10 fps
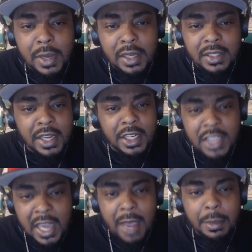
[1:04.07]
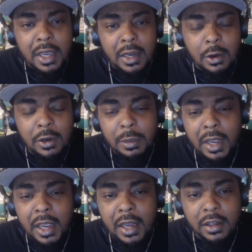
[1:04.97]
I just had to chime in on it,
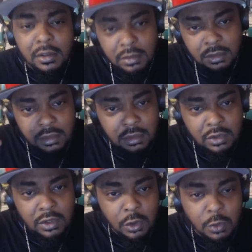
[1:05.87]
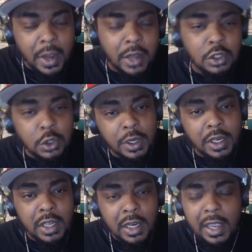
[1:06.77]
man, and salute Michael Jordan and
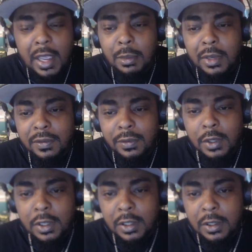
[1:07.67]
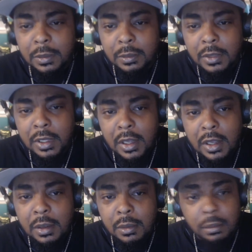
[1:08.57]
Denny Hamlin for um
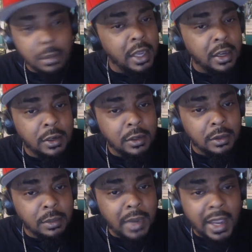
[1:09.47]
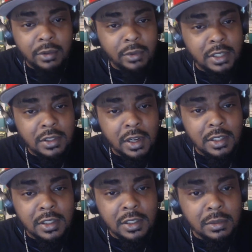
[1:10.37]
making a, a black race car
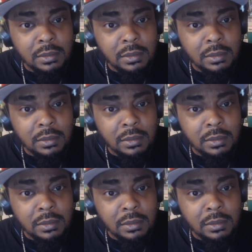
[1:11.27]
team.